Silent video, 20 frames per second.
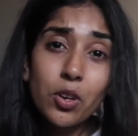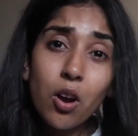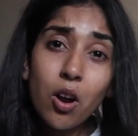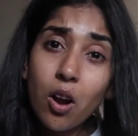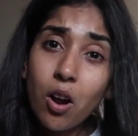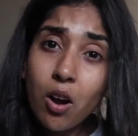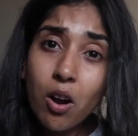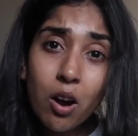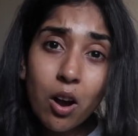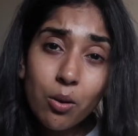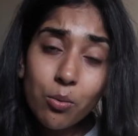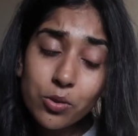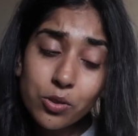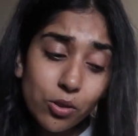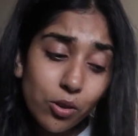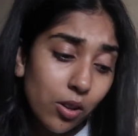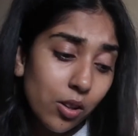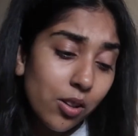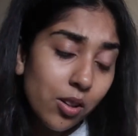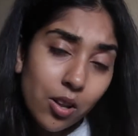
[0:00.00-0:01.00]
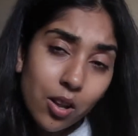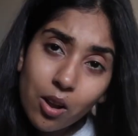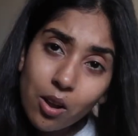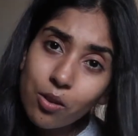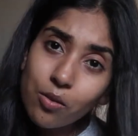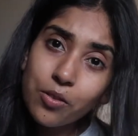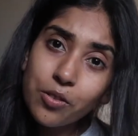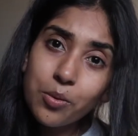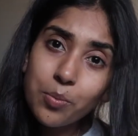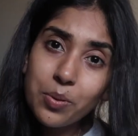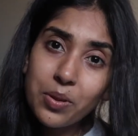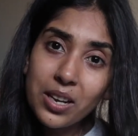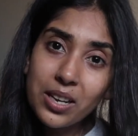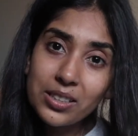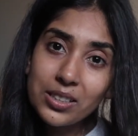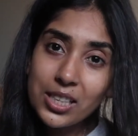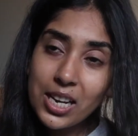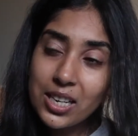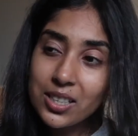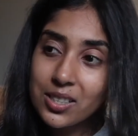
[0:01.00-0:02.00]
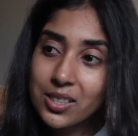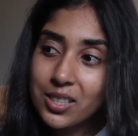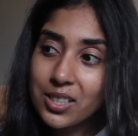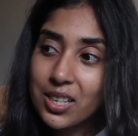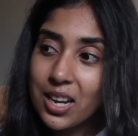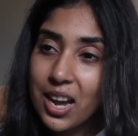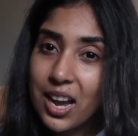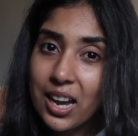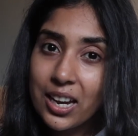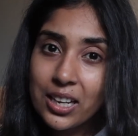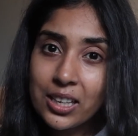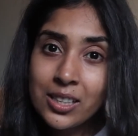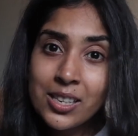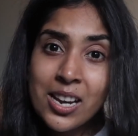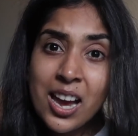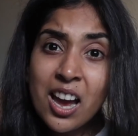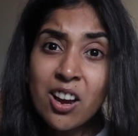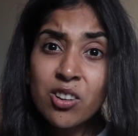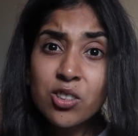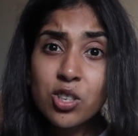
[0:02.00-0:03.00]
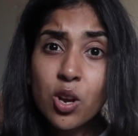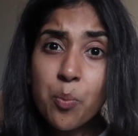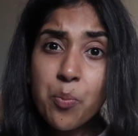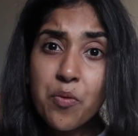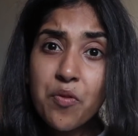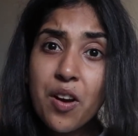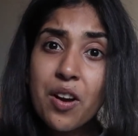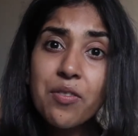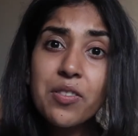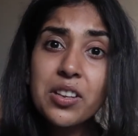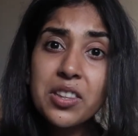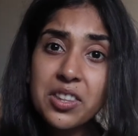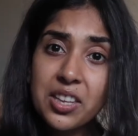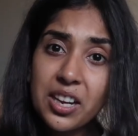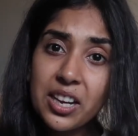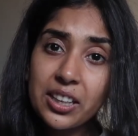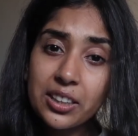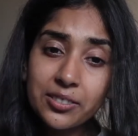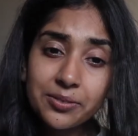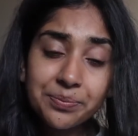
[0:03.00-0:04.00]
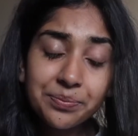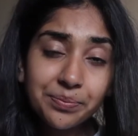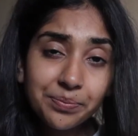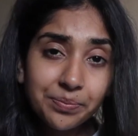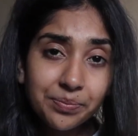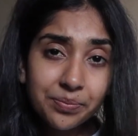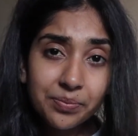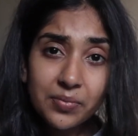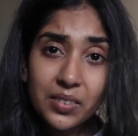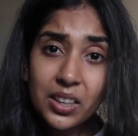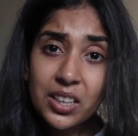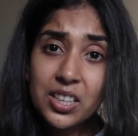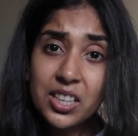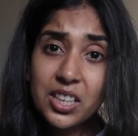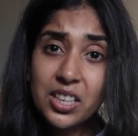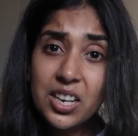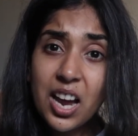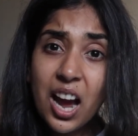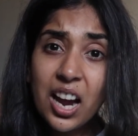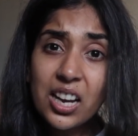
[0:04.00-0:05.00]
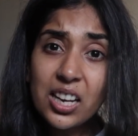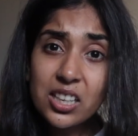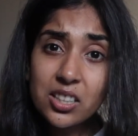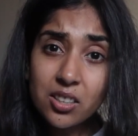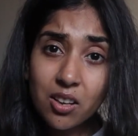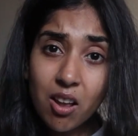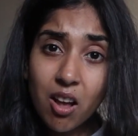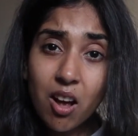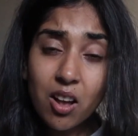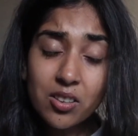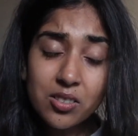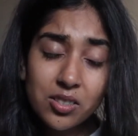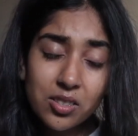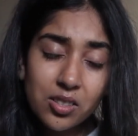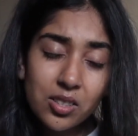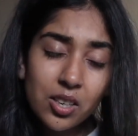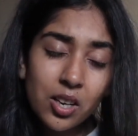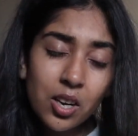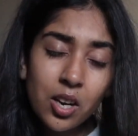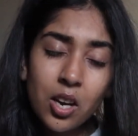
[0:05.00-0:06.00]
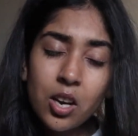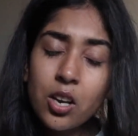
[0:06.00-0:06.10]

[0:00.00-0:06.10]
oh, I was all over the place yesterday. And on top of everything, United lost.